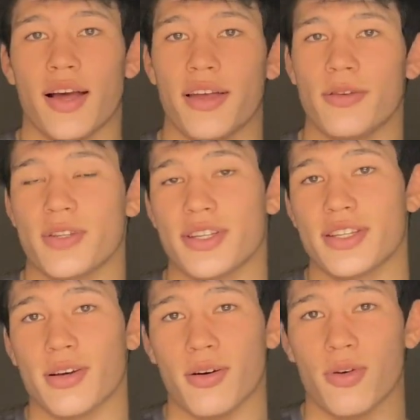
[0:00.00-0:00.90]
I used to
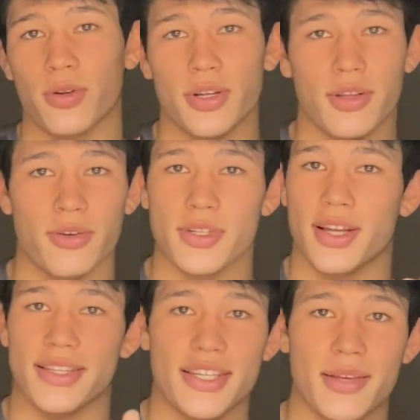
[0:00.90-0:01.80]
sell old clothes
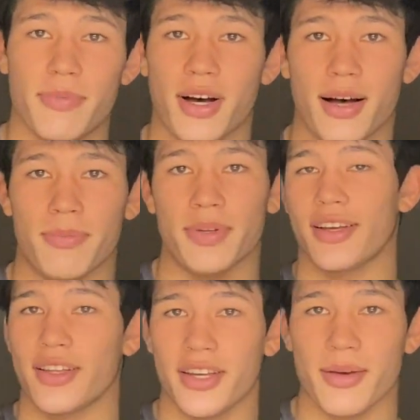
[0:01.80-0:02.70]
on Depop,
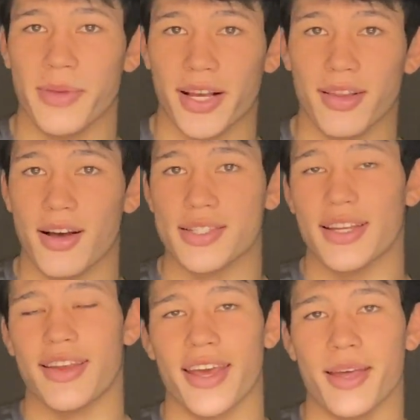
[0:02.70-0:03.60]
cleaned up my
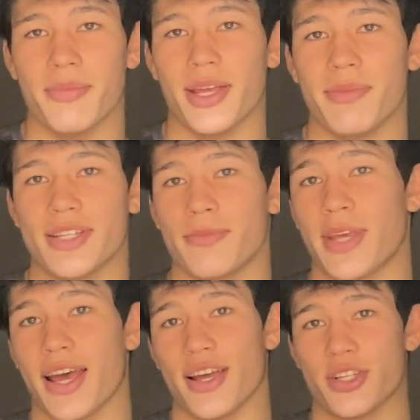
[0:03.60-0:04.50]
closet, and made me some
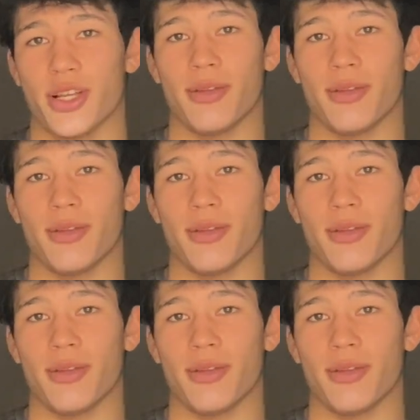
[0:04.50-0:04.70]
cash in the